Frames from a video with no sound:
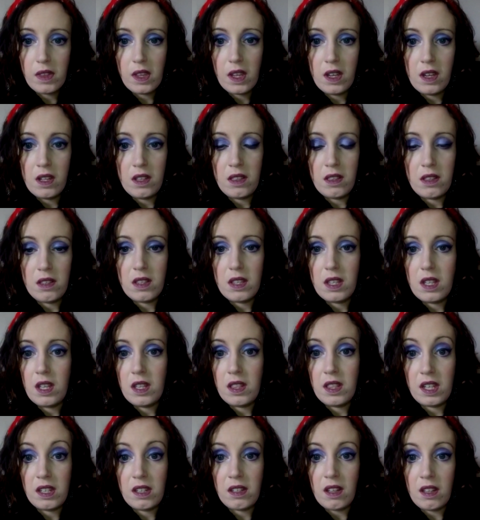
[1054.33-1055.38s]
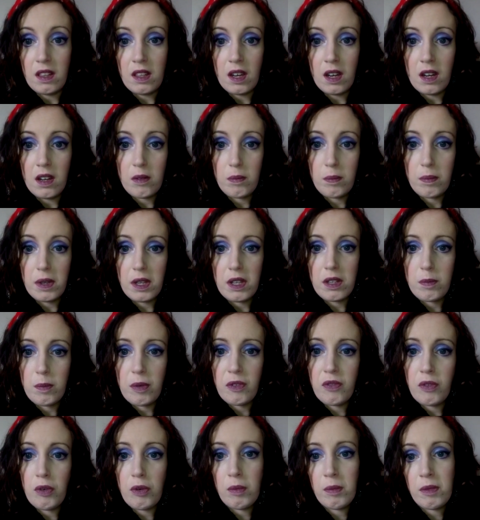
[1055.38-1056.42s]
and things like that, because
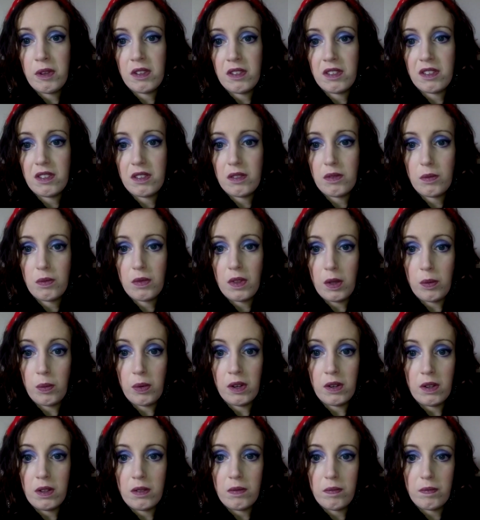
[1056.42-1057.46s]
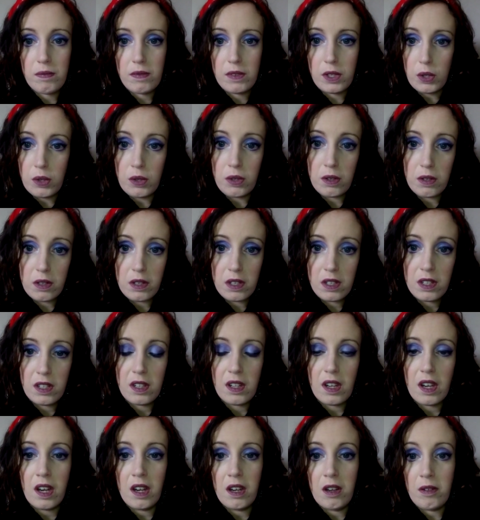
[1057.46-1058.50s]
performers, they will talk.
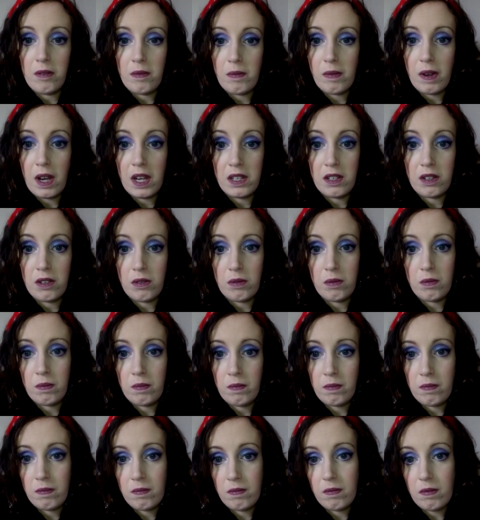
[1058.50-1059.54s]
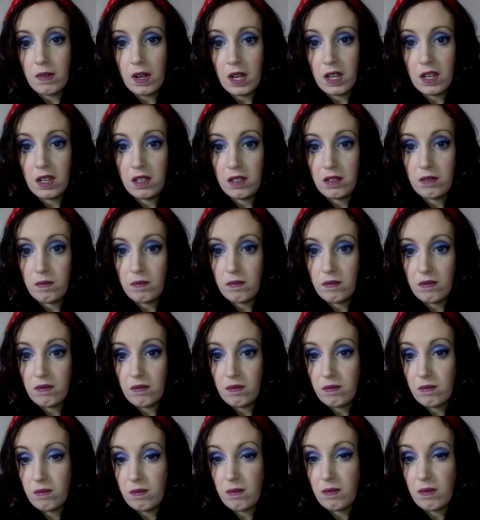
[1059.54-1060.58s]
I know I
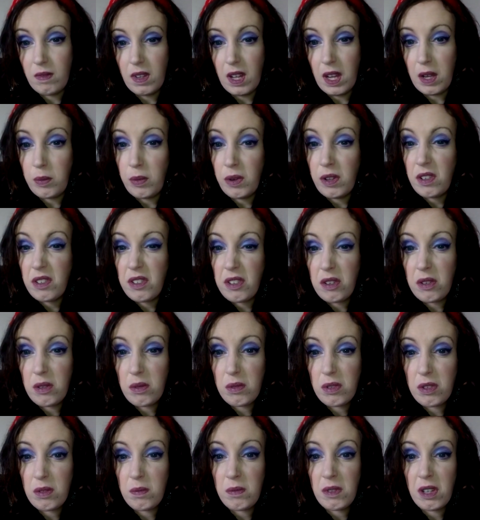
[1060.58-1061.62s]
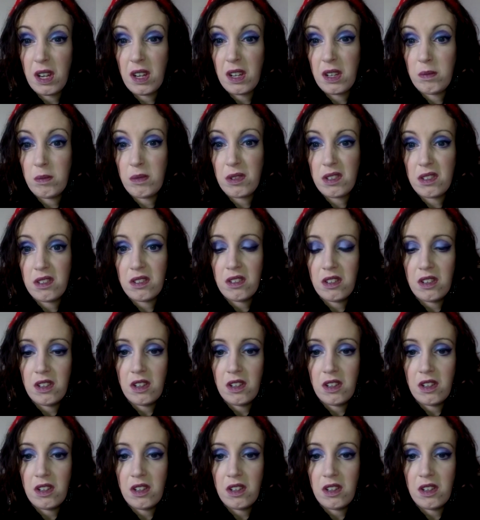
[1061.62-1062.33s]
will do sometimes.